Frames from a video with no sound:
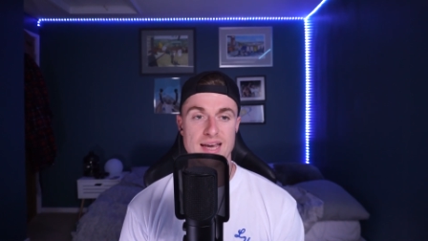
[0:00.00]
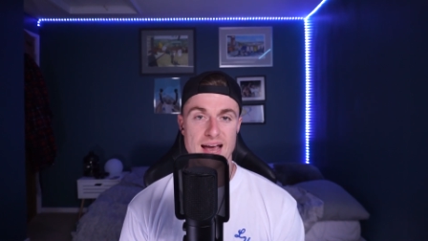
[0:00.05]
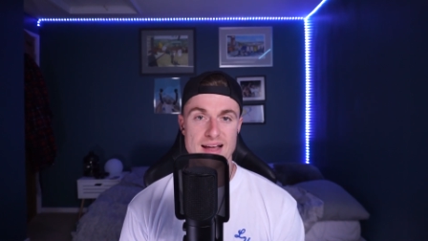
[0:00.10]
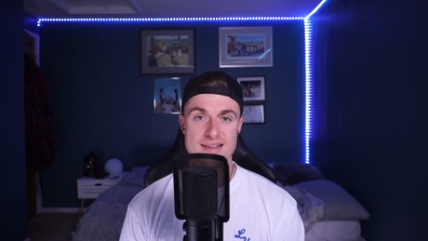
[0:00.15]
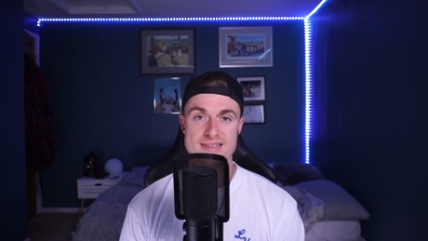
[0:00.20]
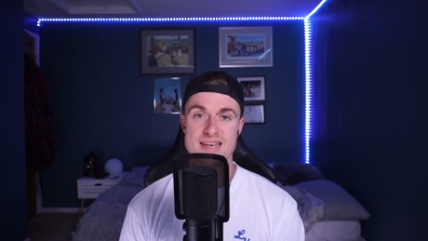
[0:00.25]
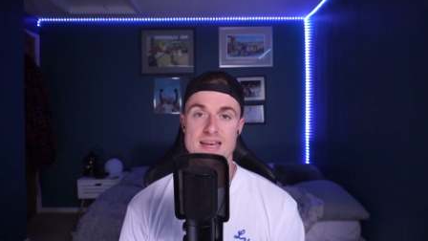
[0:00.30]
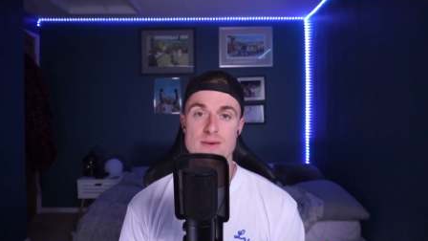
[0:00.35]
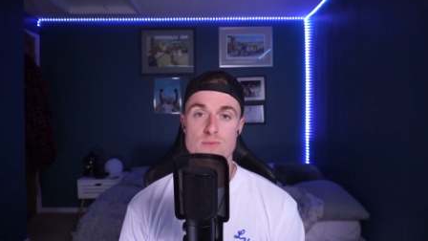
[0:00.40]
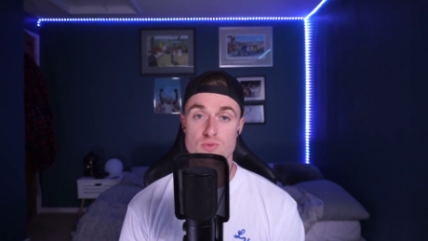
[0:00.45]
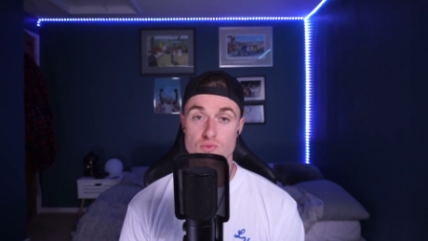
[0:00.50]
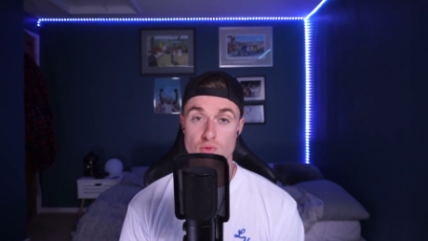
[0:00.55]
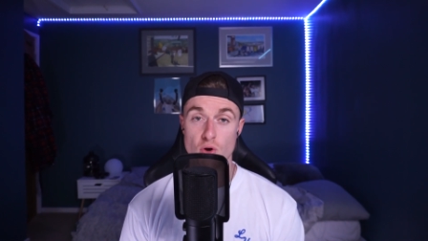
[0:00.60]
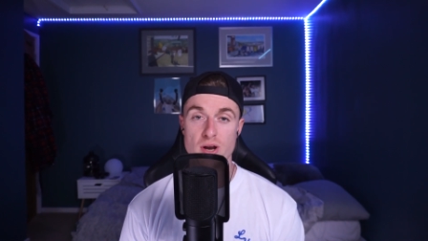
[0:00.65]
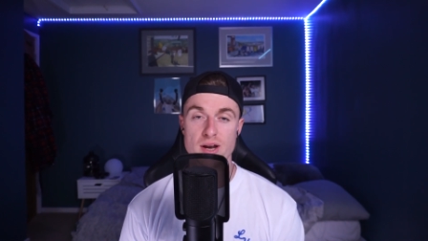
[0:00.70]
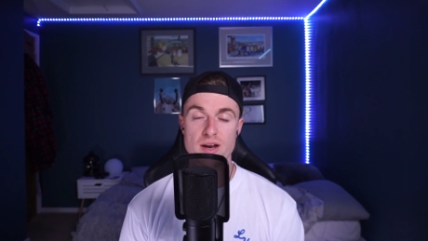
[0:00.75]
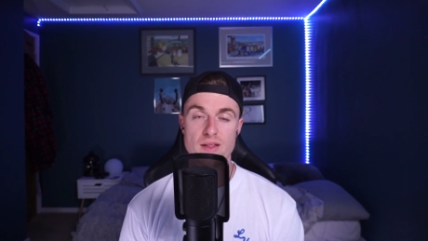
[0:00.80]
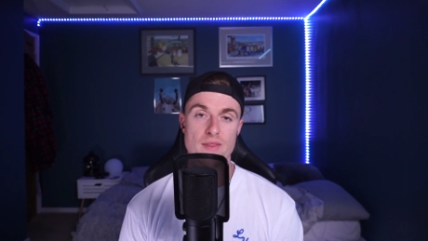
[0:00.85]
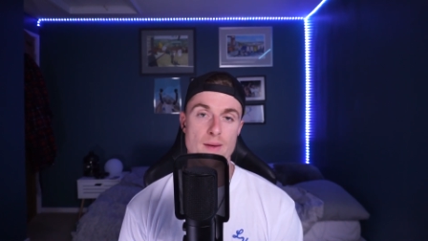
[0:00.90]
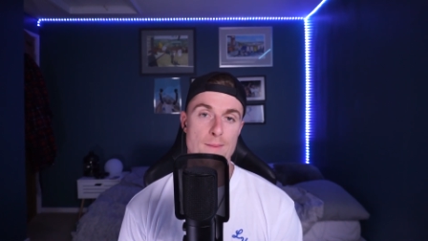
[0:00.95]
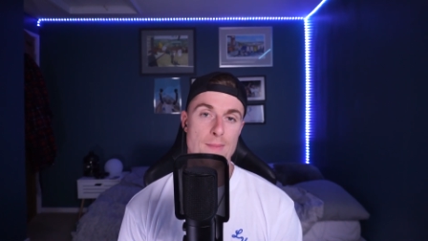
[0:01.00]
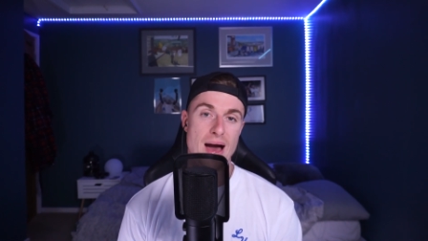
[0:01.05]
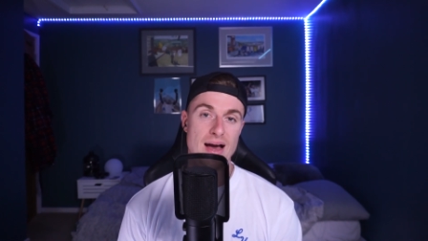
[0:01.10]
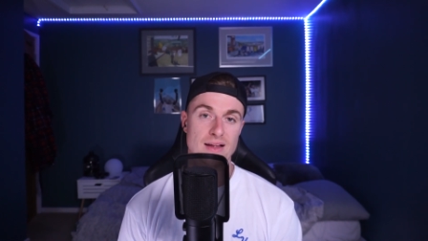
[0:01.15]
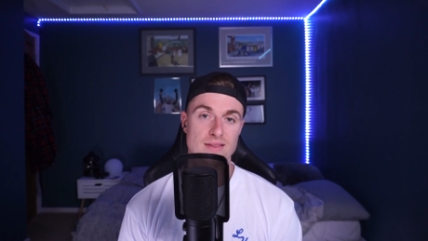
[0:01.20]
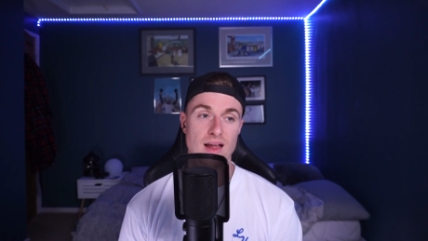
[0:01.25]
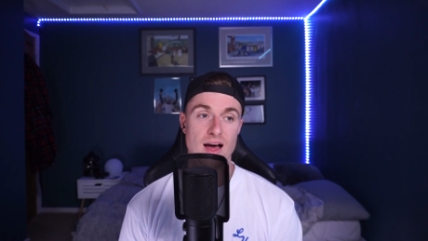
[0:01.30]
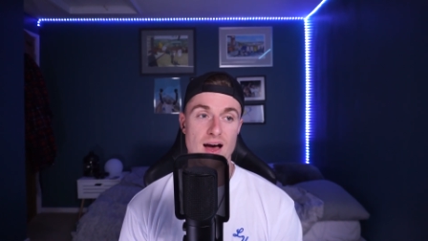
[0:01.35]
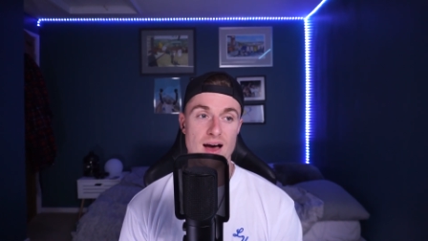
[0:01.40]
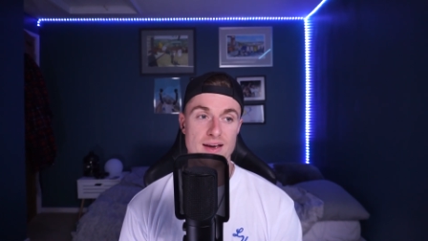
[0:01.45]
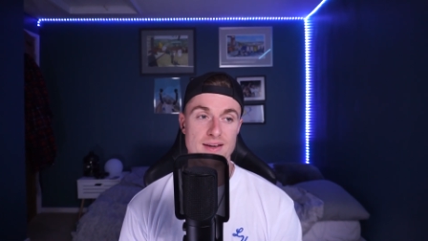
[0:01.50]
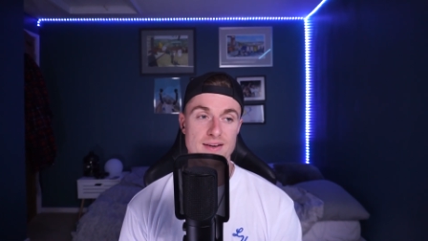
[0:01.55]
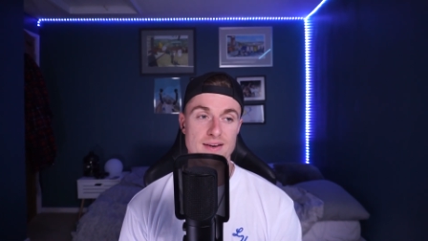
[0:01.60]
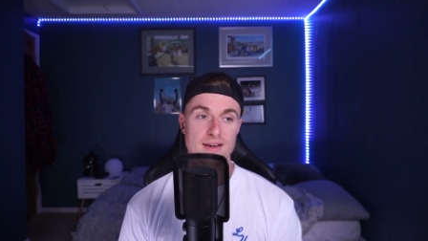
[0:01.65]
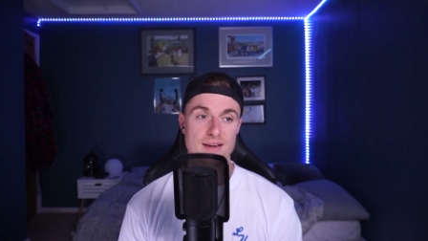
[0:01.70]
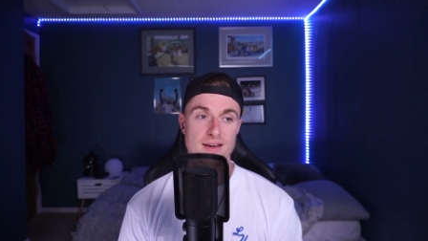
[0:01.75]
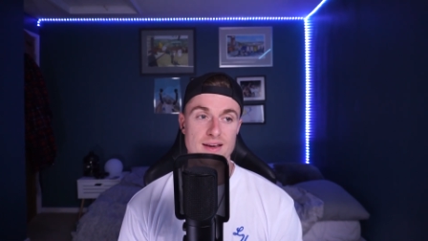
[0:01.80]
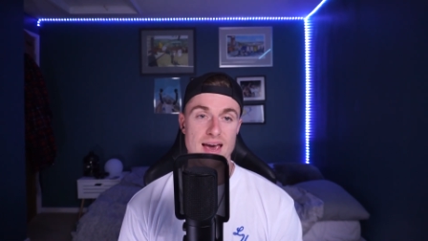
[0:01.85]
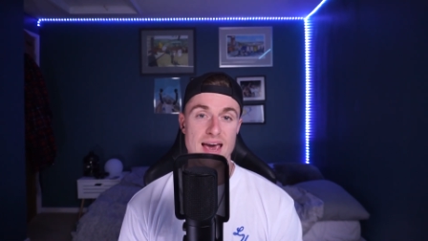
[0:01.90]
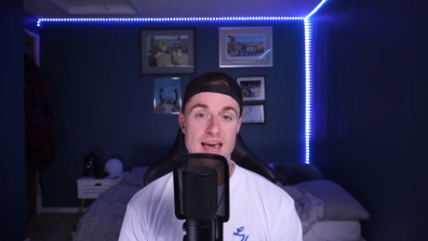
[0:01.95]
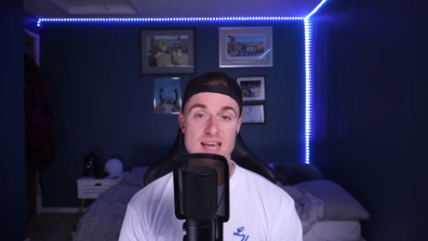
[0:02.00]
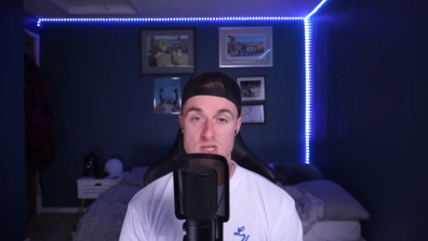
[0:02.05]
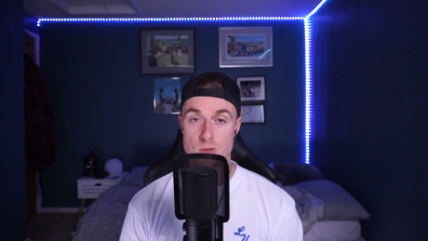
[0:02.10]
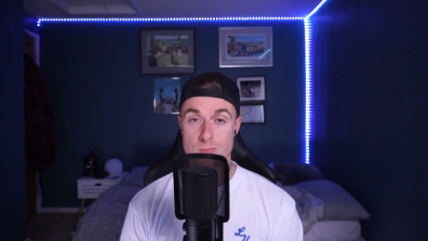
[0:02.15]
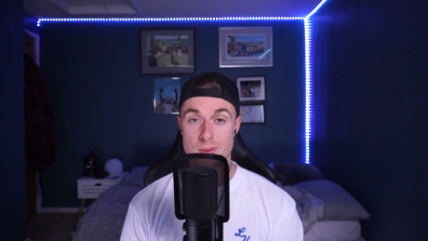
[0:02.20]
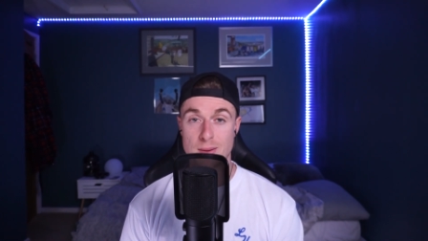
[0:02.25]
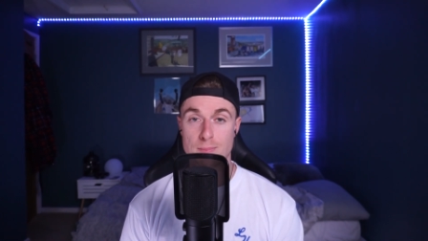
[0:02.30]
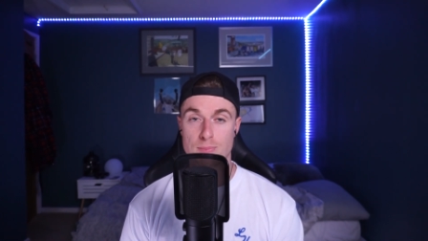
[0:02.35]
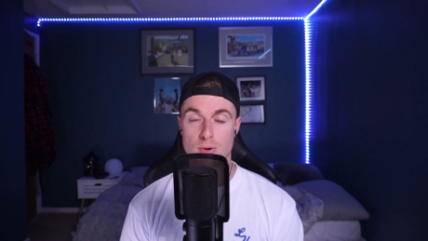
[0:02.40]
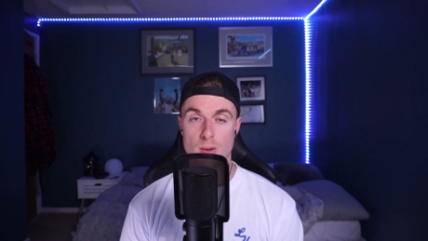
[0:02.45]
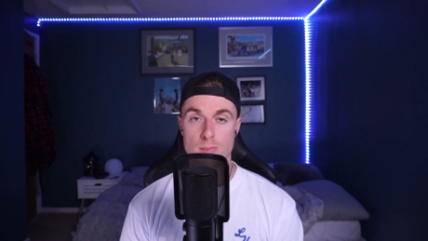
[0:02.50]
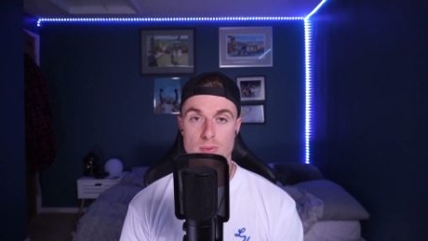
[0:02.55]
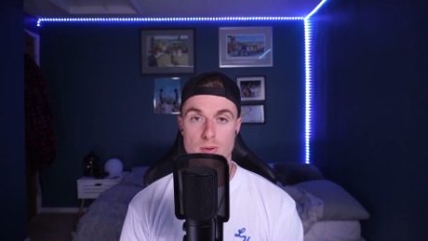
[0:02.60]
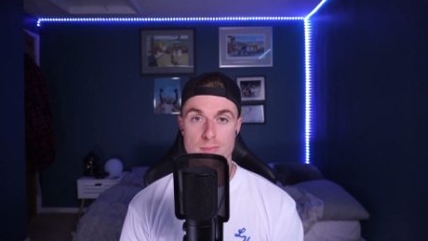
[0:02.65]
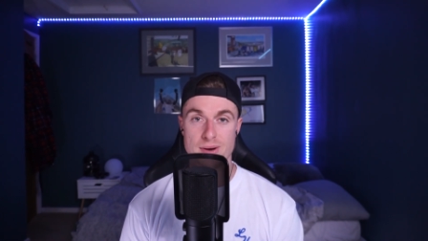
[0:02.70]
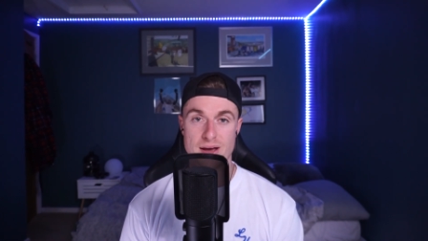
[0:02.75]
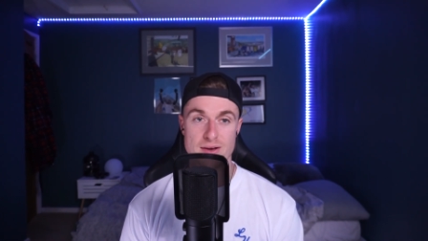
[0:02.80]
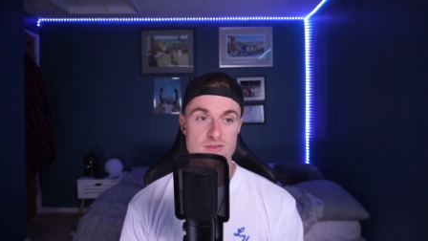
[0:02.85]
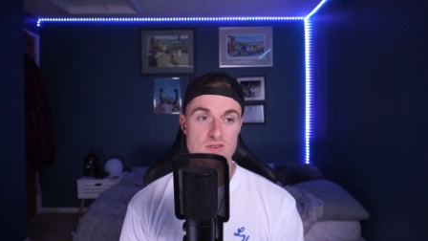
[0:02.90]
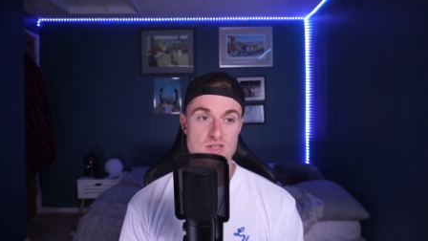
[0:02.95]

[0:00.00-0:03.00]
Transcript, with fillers: you get teams running at the back line, it's a big problem.